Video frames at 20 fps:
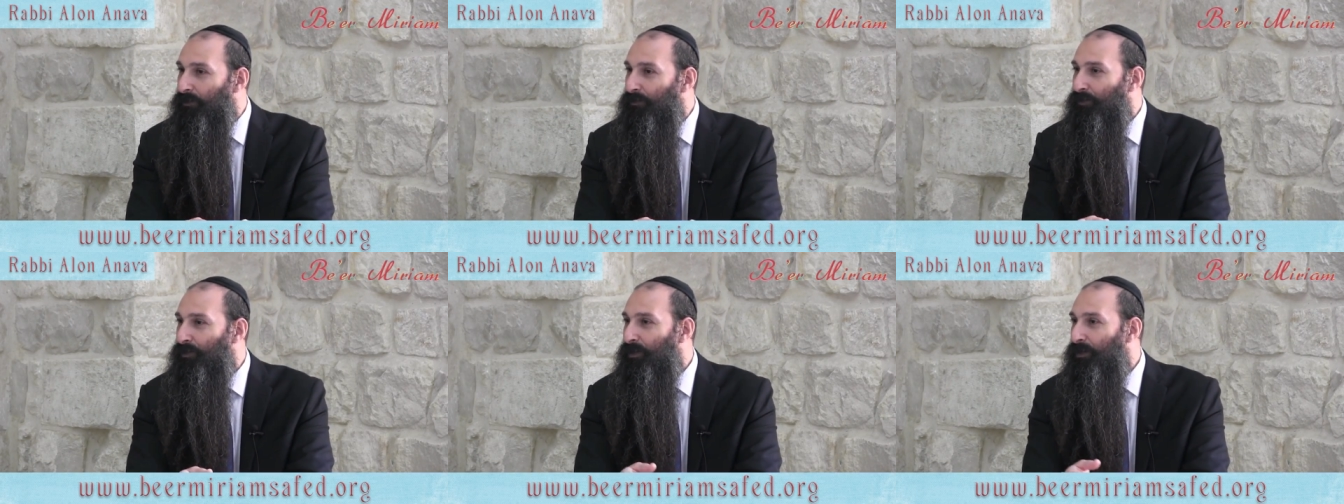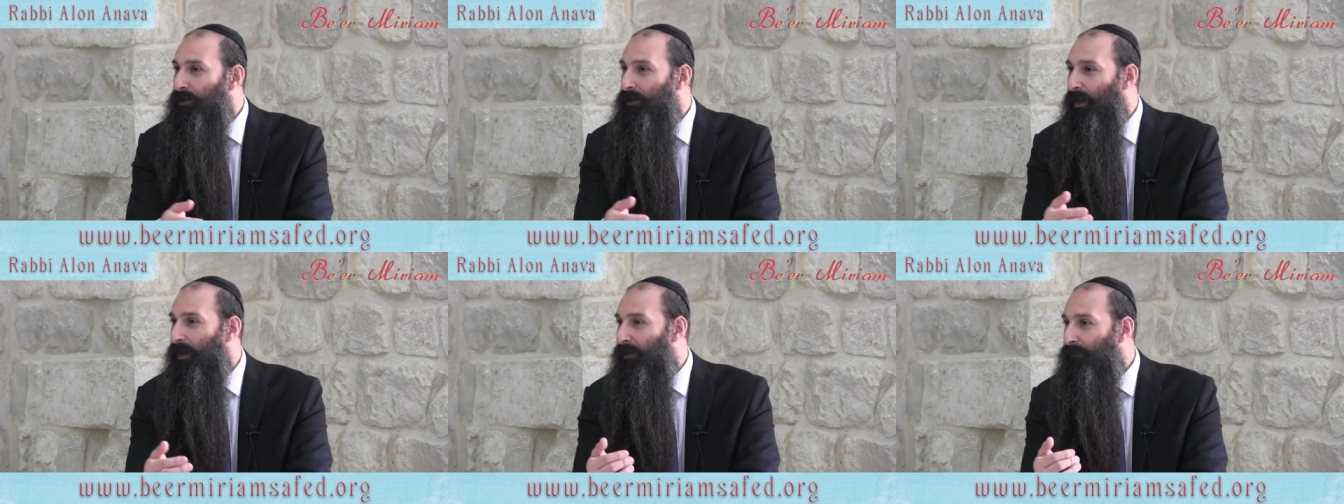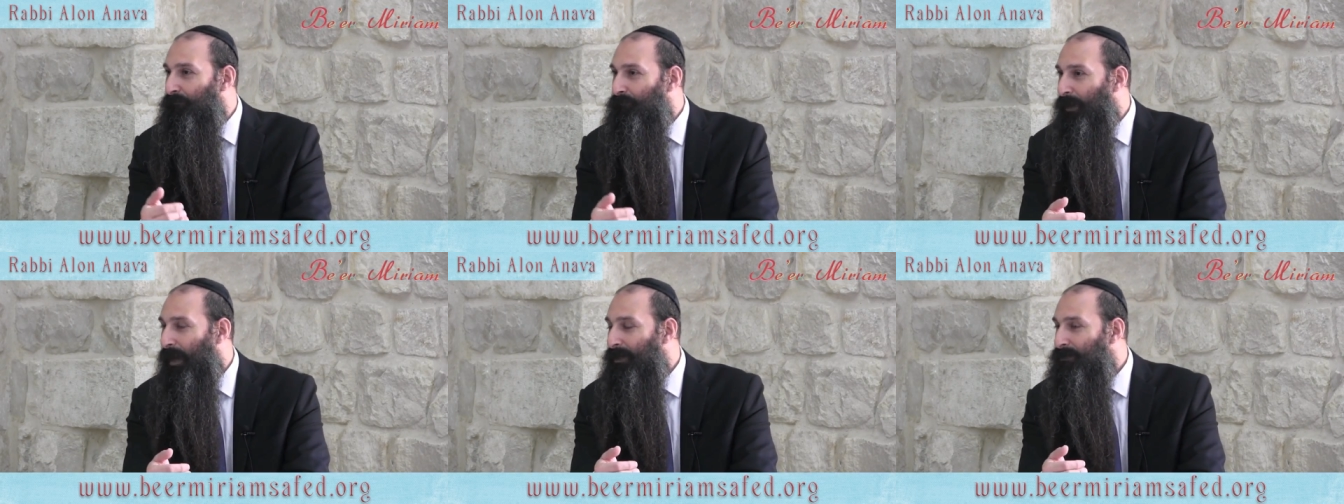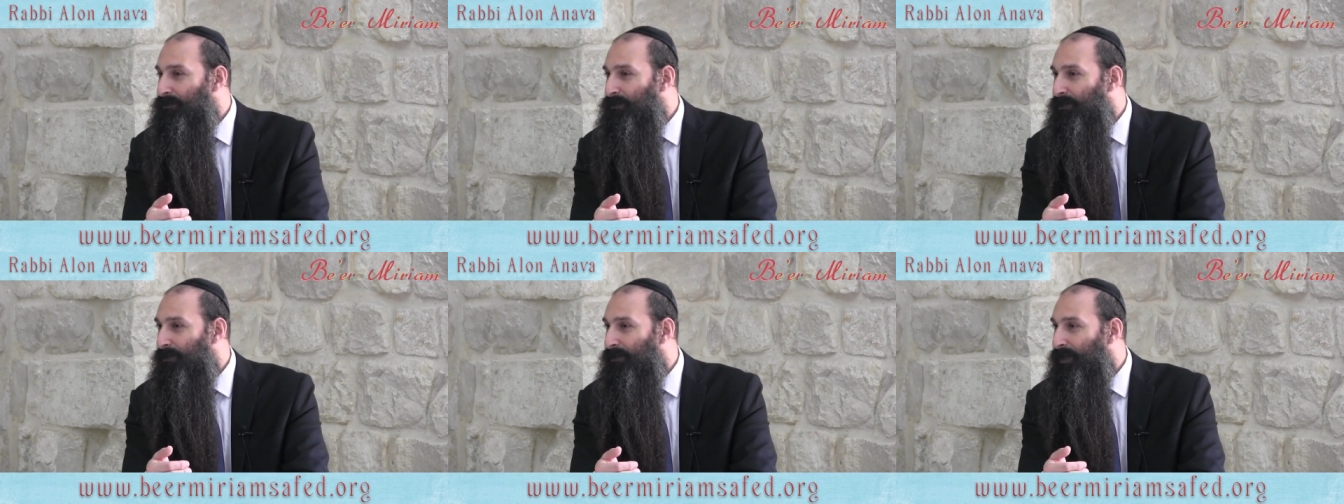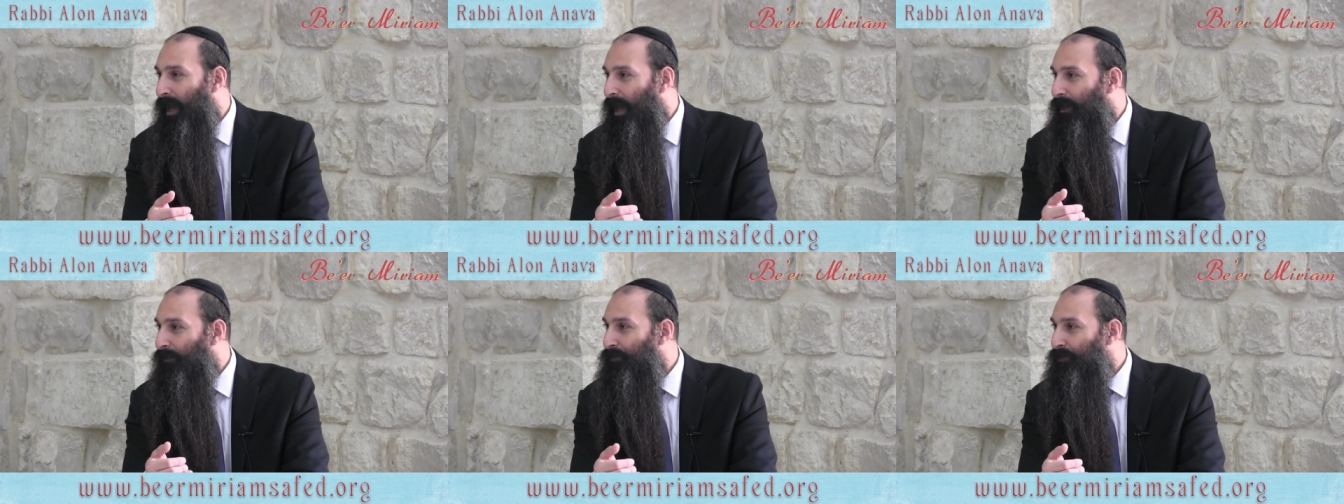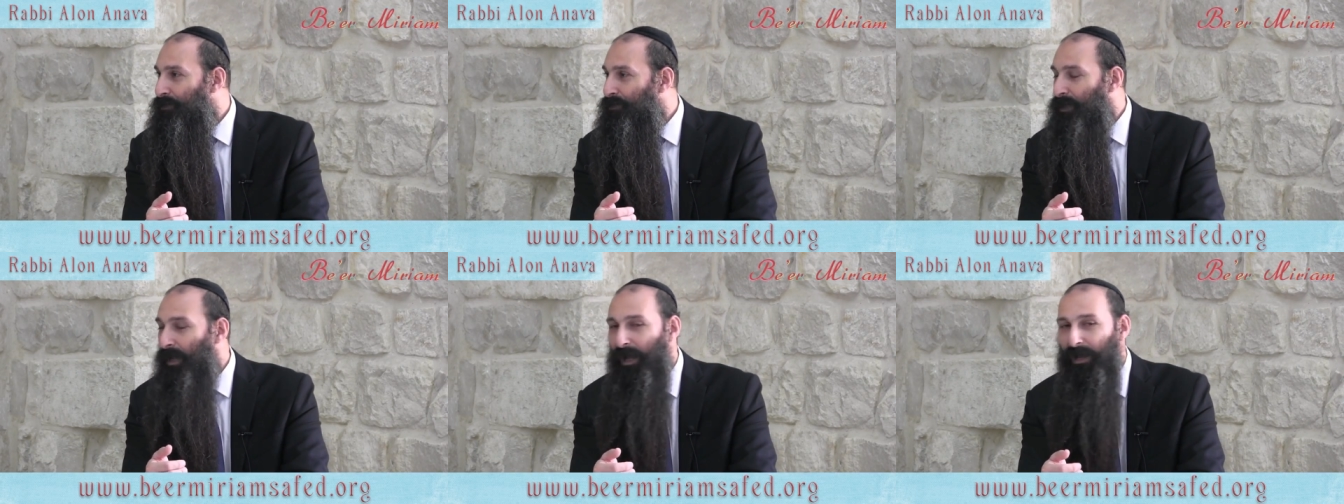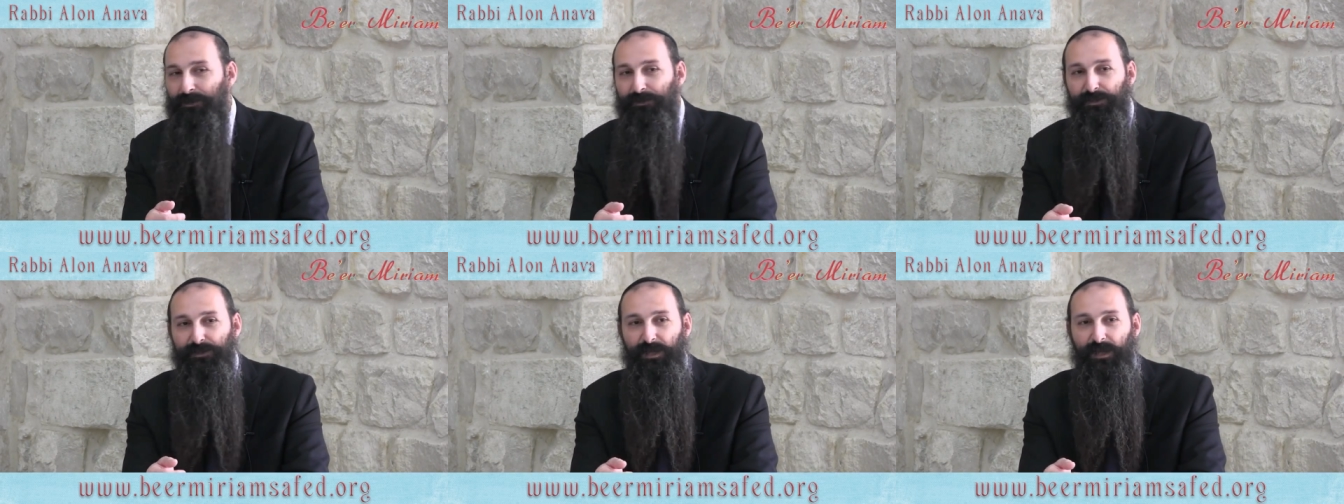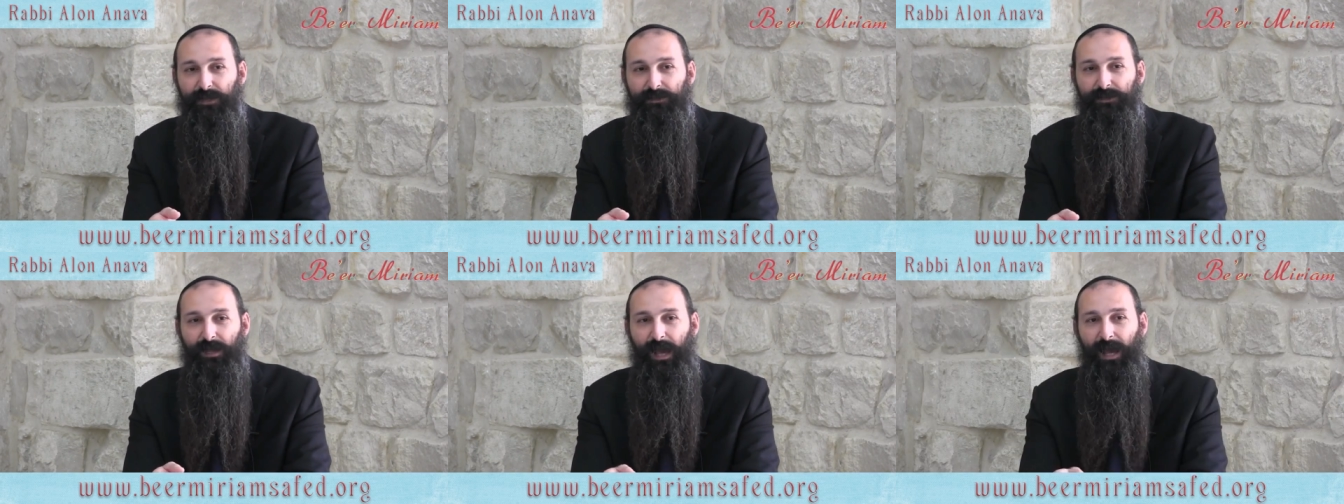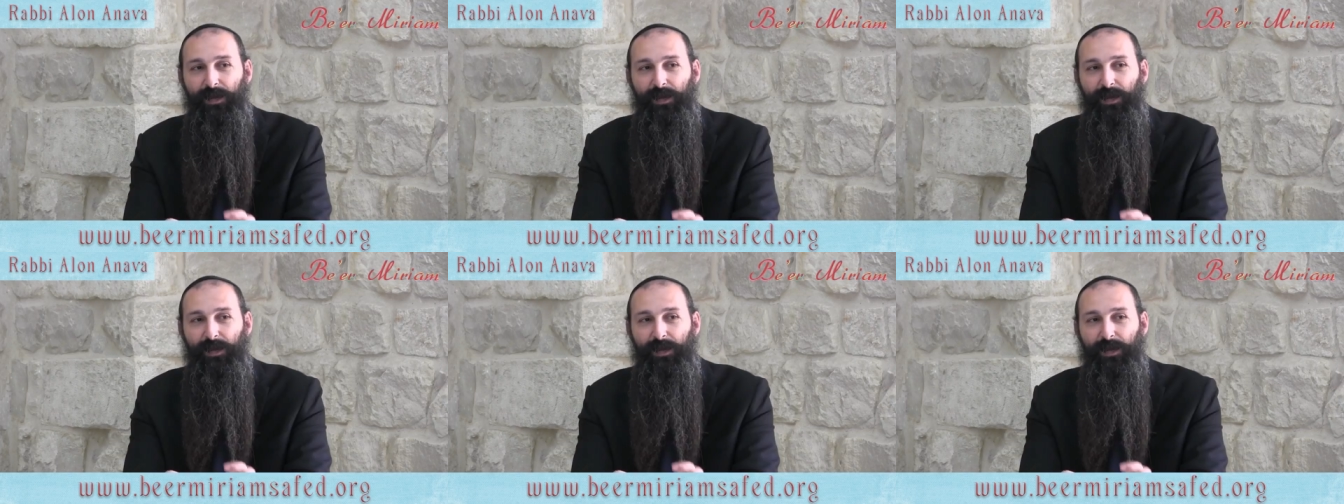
The, uh, my, the other son says,